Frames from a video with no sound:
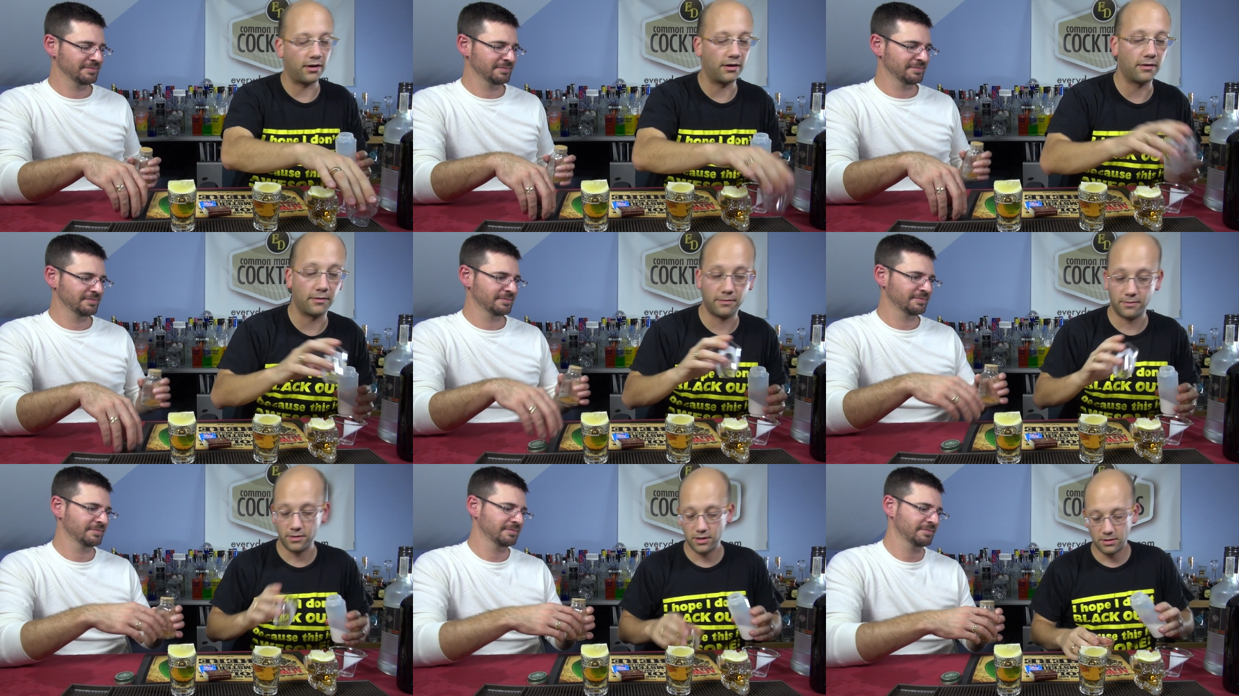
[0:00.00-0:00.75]
Speaker 1: right.
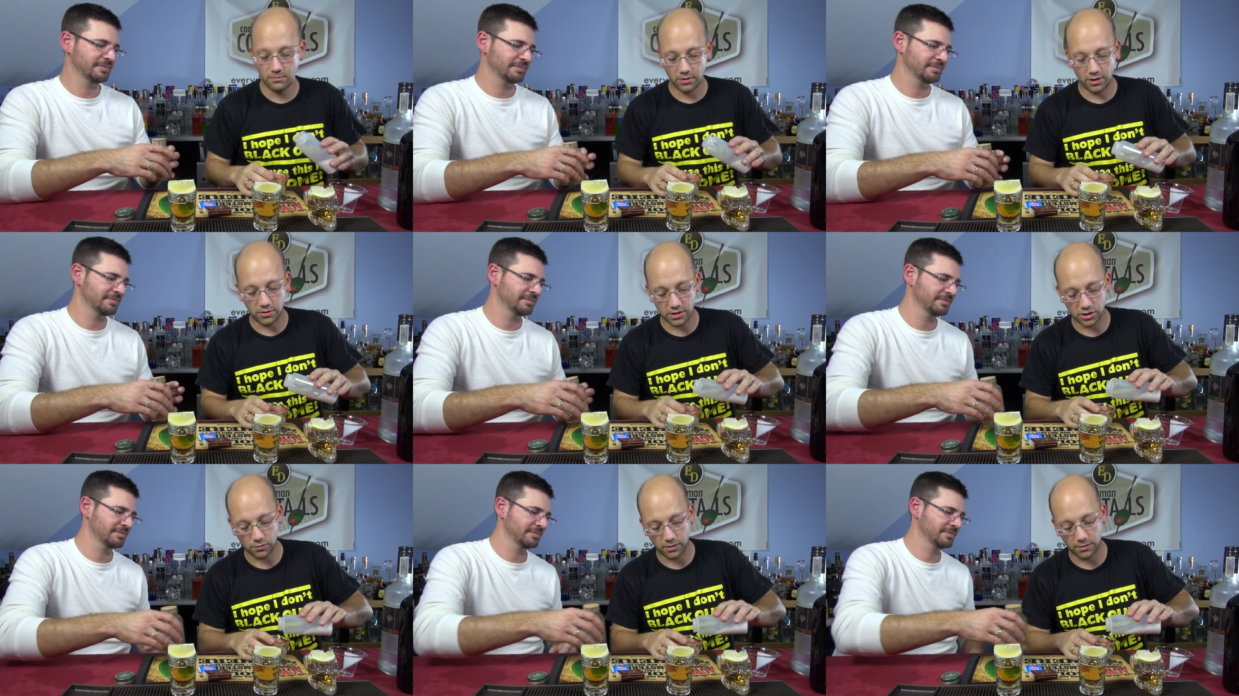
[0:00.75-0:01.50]
I'm gonna use
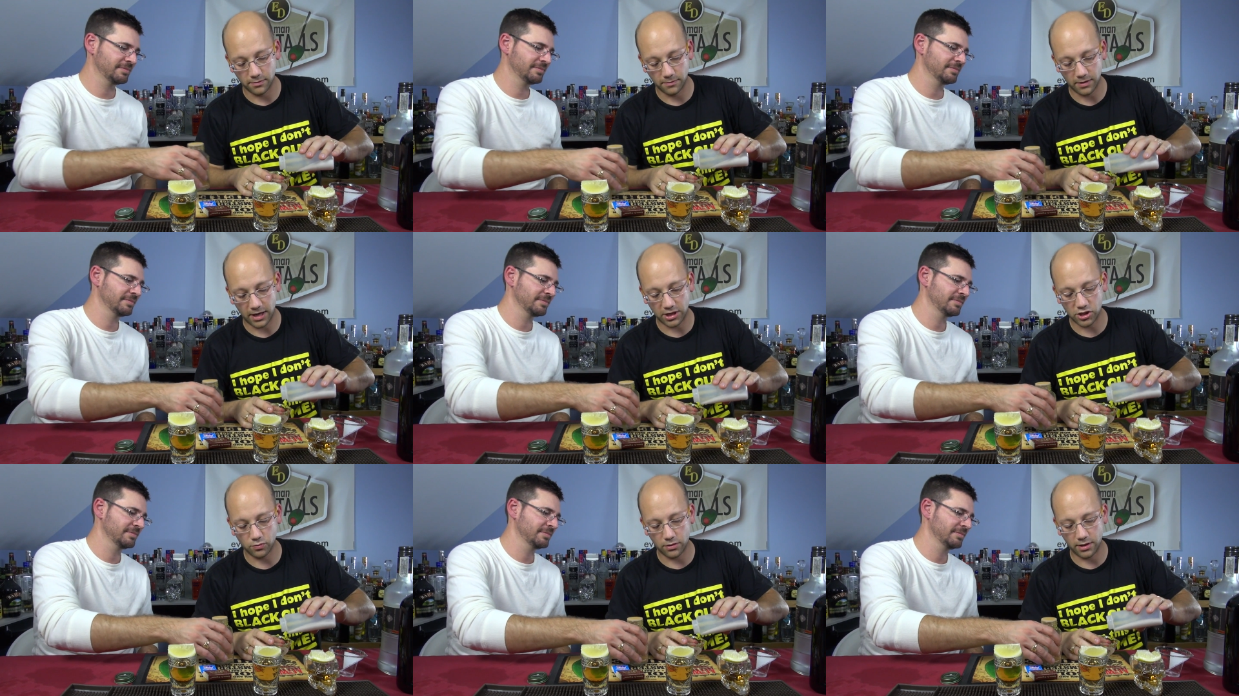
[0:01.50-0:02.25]
this one. I
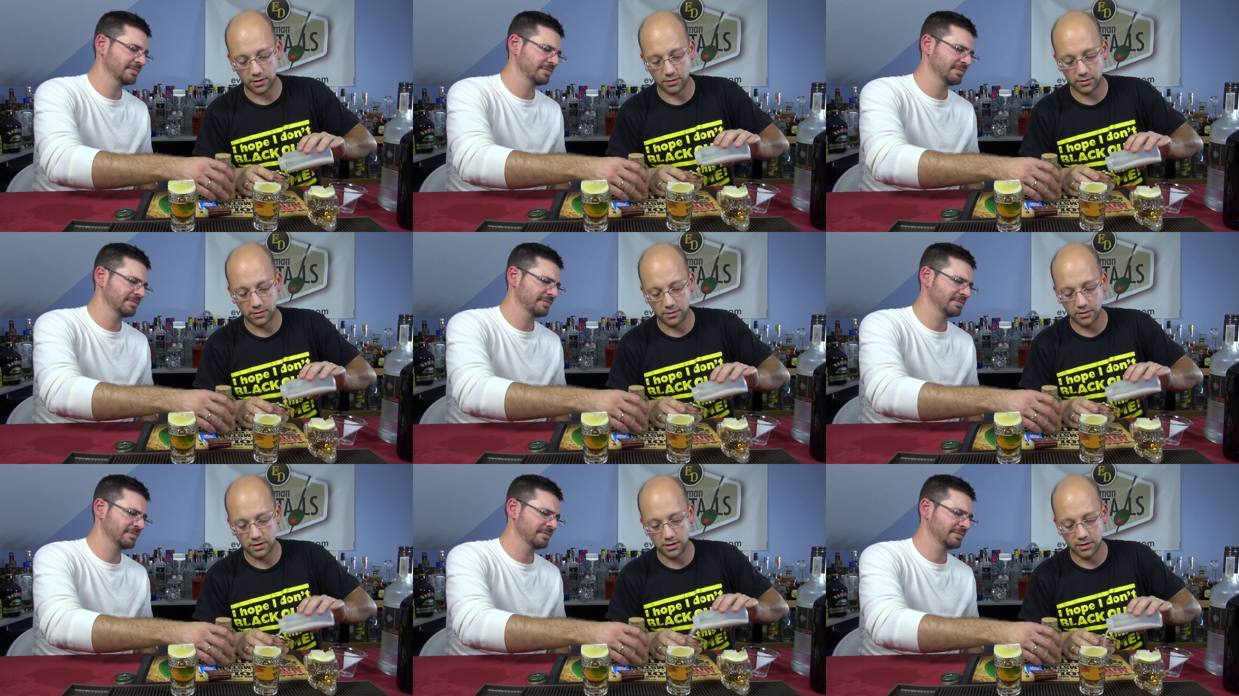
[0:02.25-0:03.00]
just want
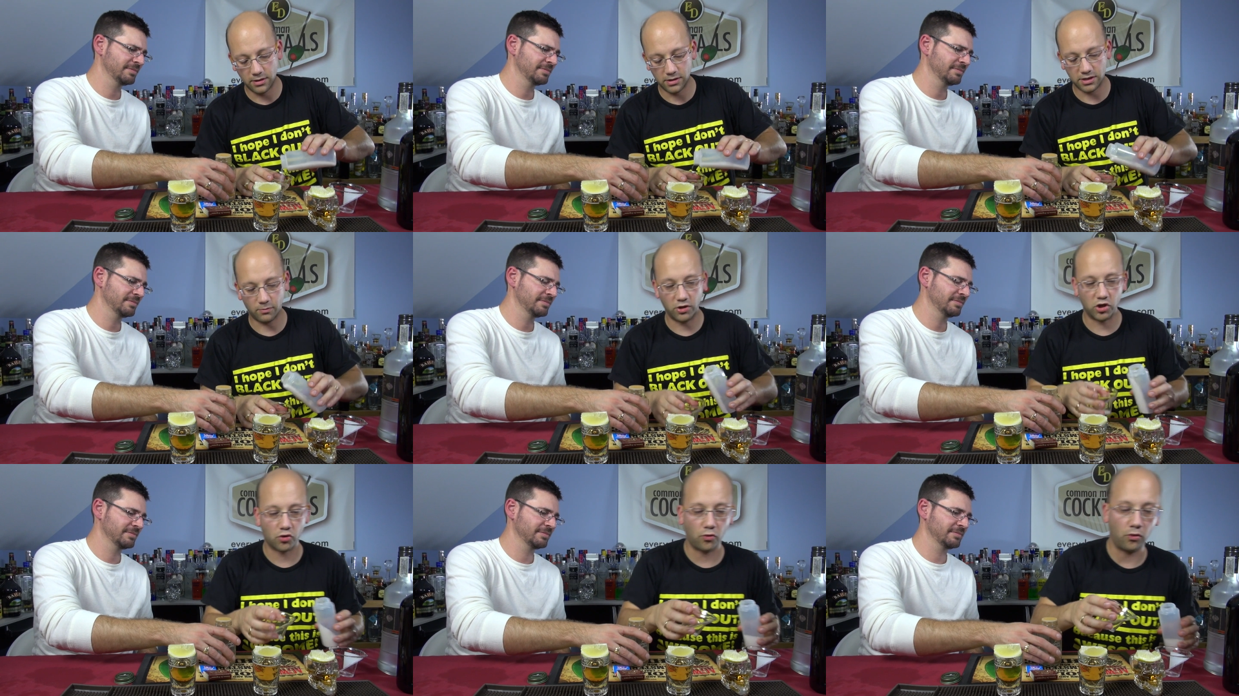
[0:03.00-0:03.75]
some
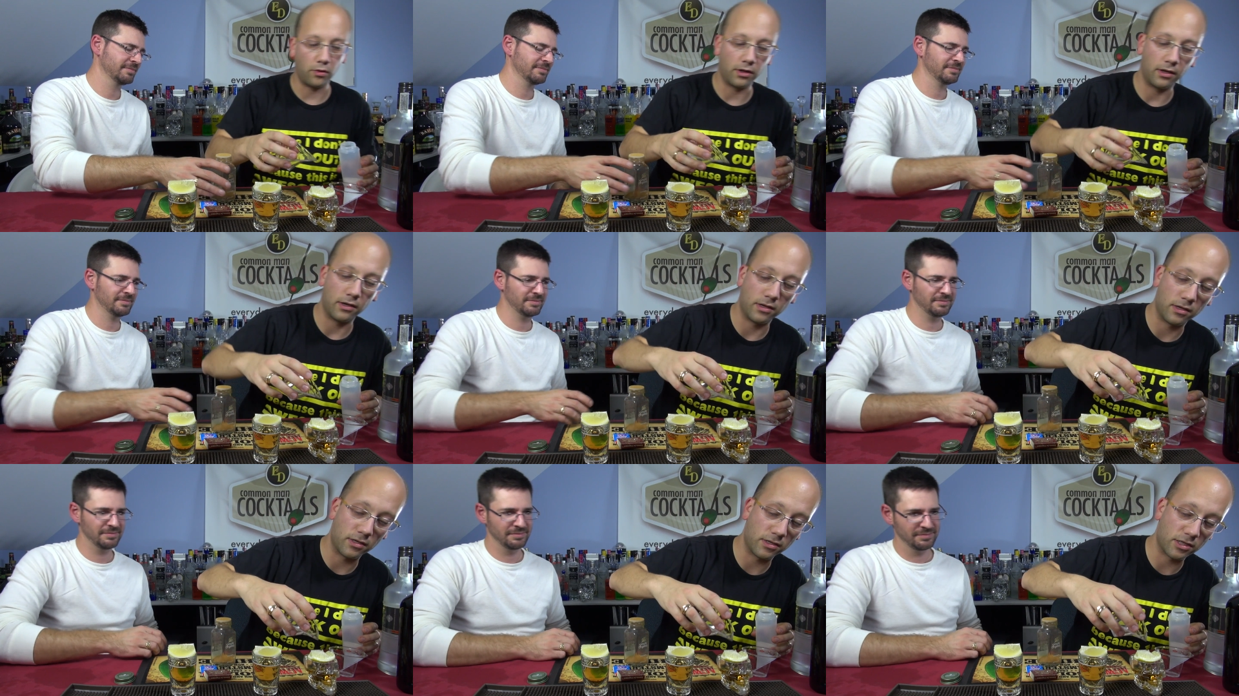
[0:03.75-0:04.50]
controlled
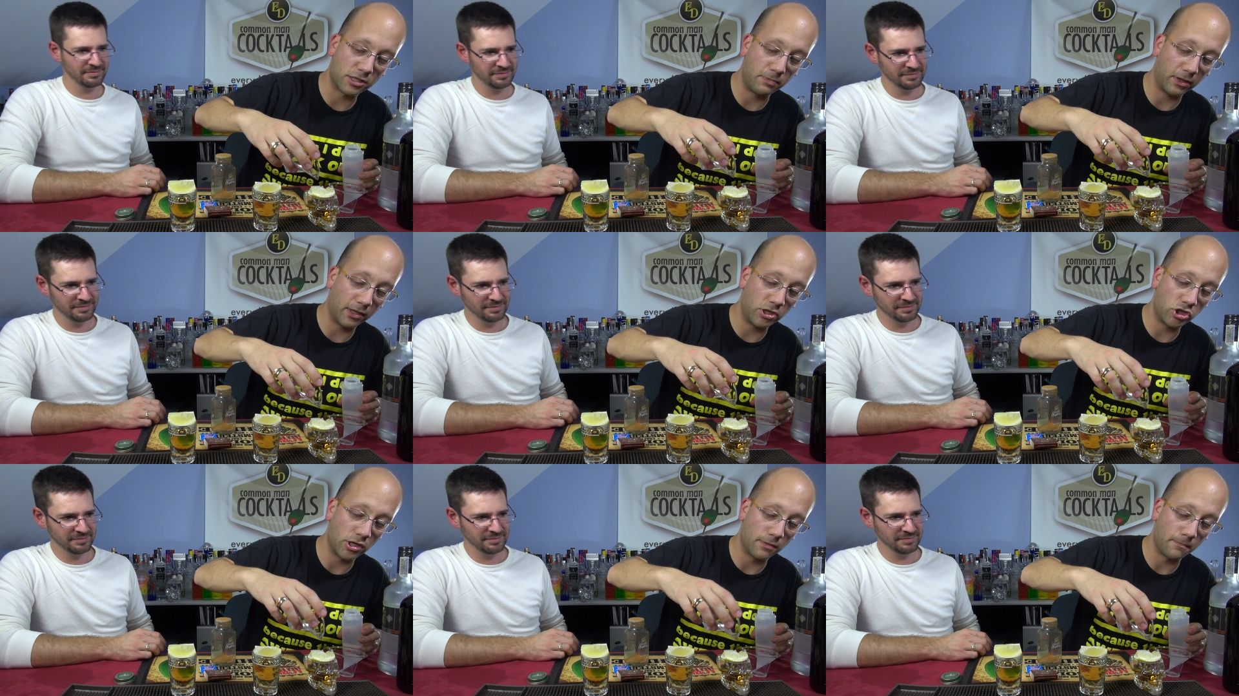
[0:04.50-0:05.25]

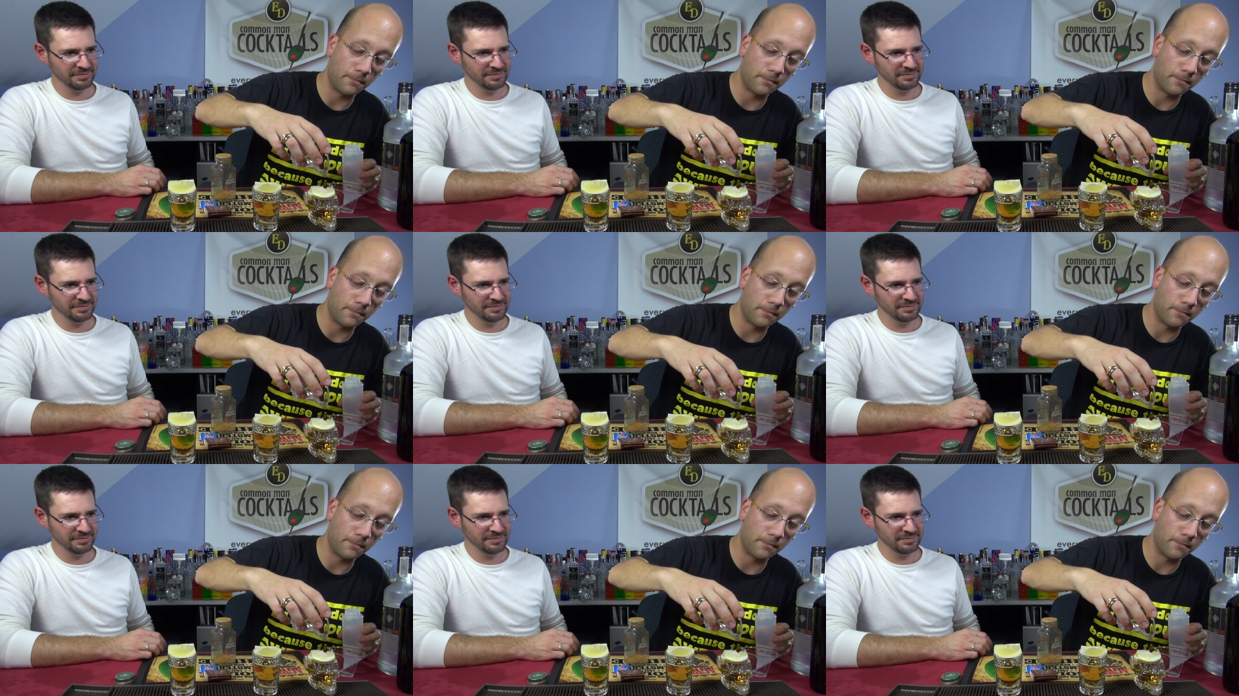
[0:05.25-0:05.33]
spillage.